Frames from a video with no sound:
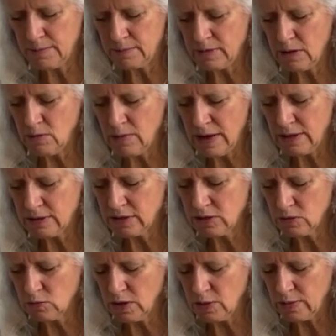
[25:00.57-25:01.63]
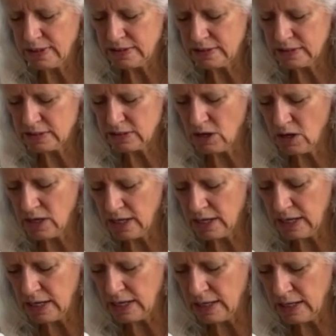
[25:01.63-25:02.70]
around to where we started
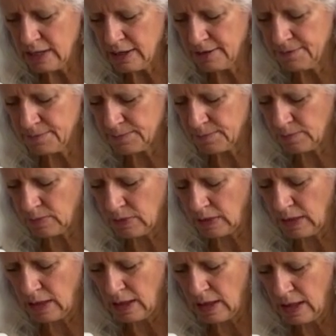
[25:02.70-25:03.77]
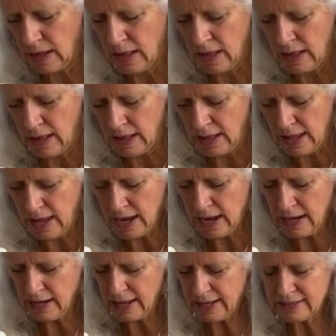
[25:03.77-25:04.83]
again.
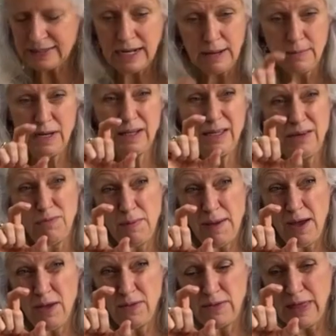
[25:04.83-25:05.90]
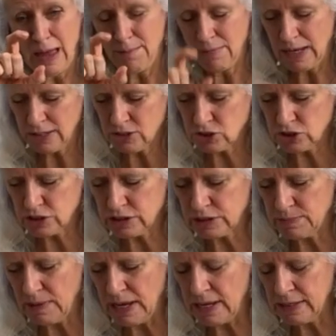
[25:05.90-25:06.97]
And like I said, I'm going to leave about that much
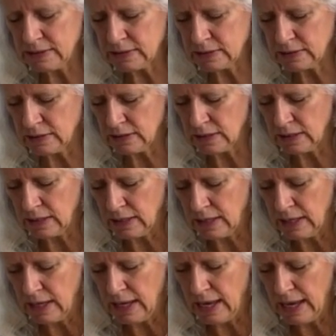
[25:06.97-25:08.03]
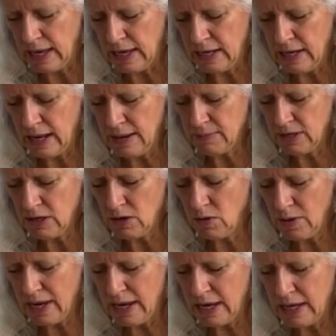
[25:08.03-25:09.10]
space. And I'm going to go
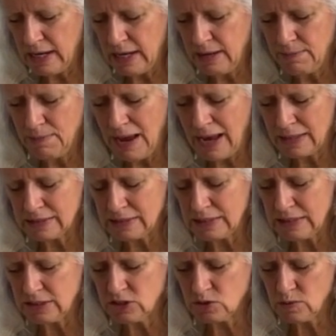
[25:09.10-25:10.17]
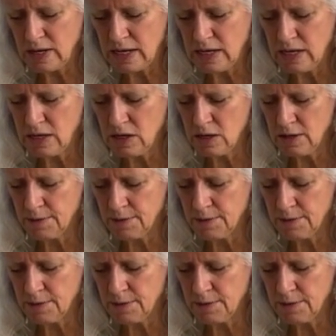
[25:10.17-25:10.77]
ahead and back stitch right here.